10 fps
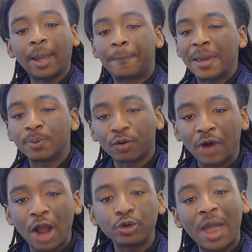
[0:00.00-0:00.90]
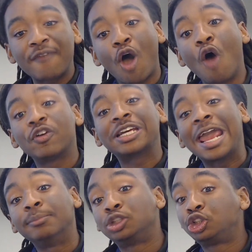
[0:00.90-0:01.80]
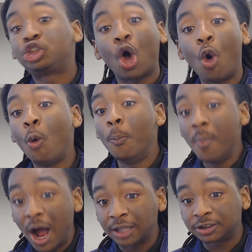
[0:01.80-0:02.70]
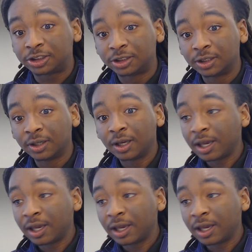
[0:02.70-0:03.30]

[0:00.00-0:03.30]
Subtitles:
the people around you have overcame so much.